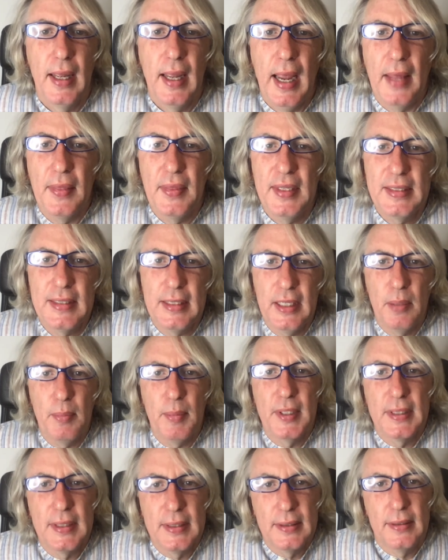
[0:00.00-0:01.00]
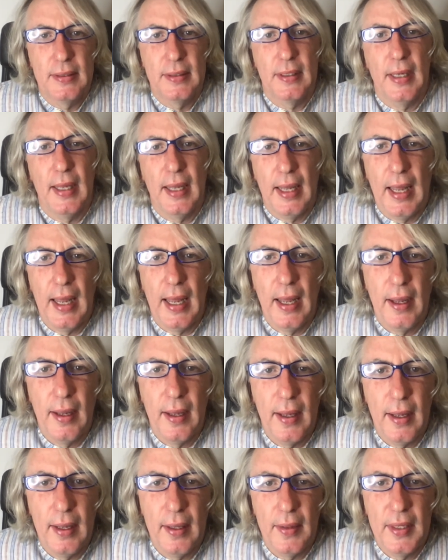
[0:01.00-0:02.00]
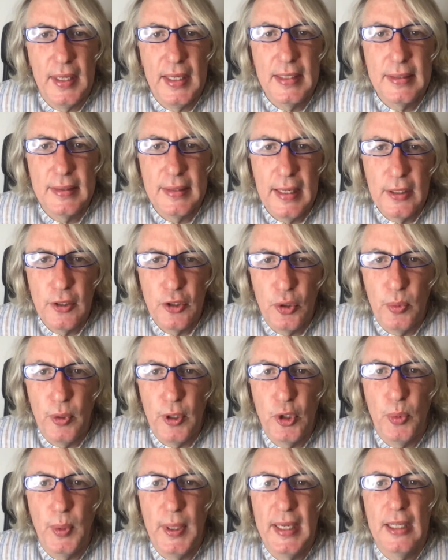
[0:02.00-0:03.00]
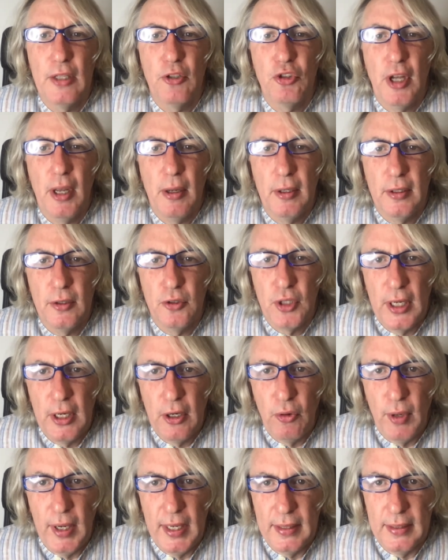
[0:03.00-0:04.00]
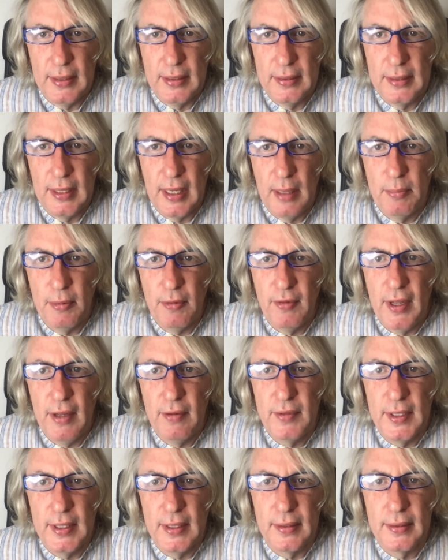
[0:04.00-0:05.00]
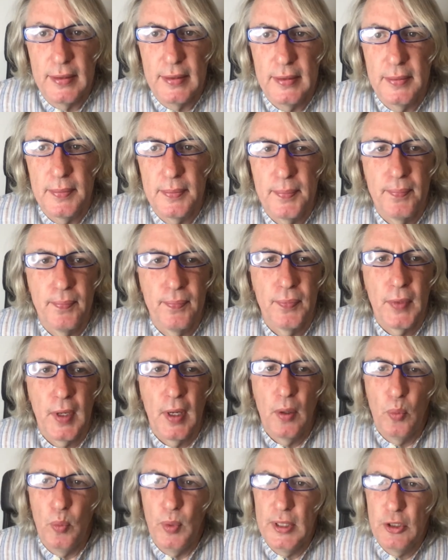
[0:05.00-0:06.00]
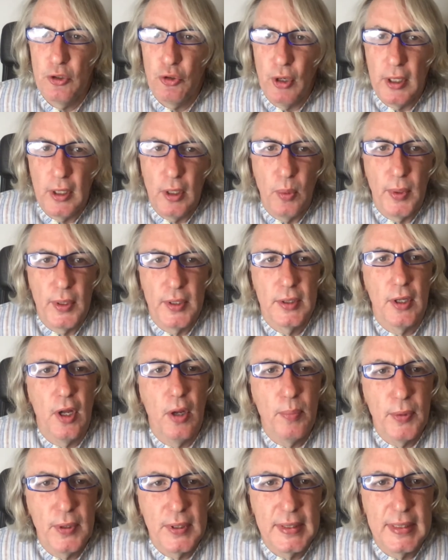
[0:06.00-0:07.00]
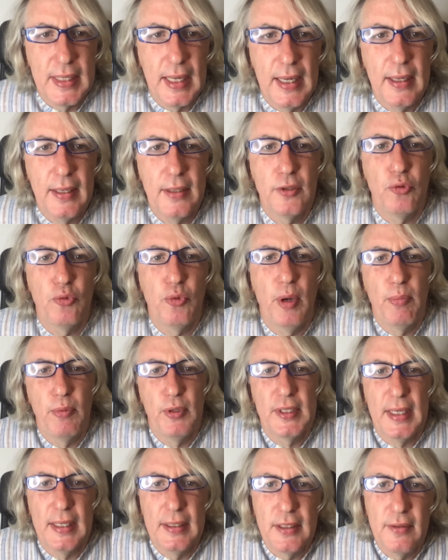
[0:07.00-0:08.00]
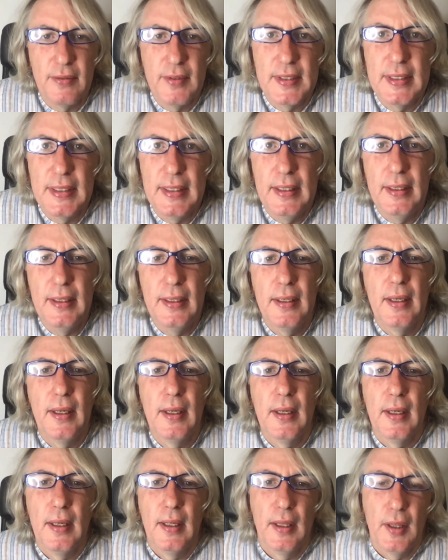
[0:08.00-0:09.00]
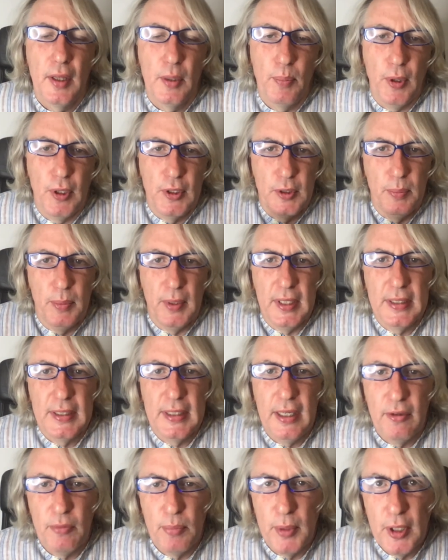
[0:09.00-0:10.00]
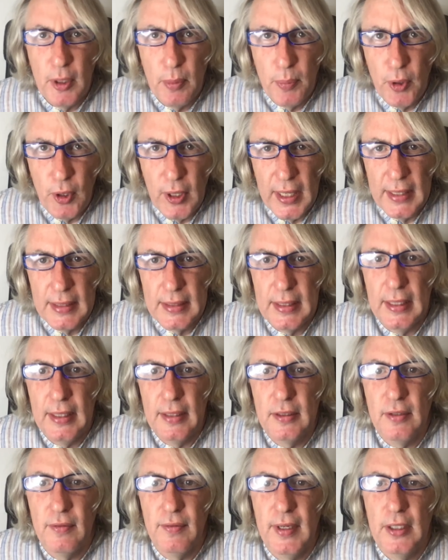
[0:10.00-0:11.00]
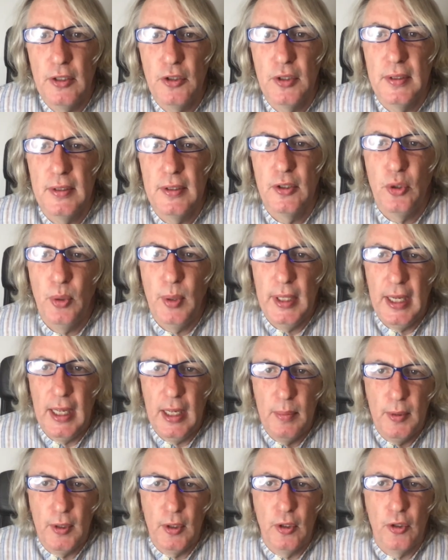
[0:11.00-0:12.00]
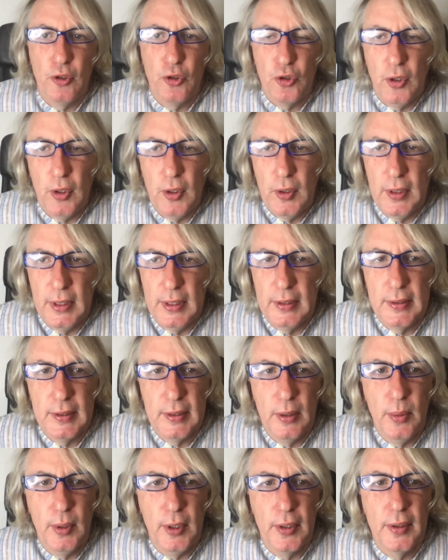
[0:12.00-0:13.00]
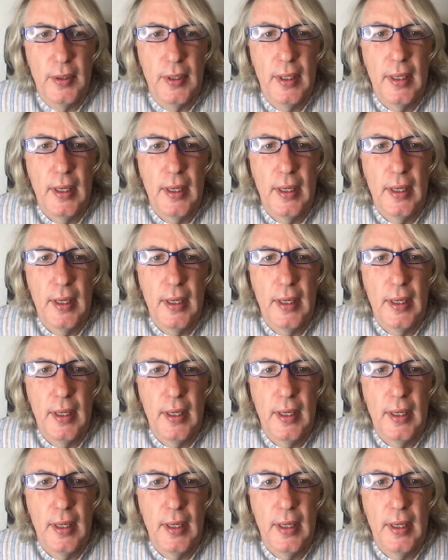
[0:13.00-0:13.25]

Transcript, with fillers: And this limits uh, the extent to which we can ge generate this type of evidence. We struggle with sample size, representativity, the possibility of manipulating interventions to enable control, and so on.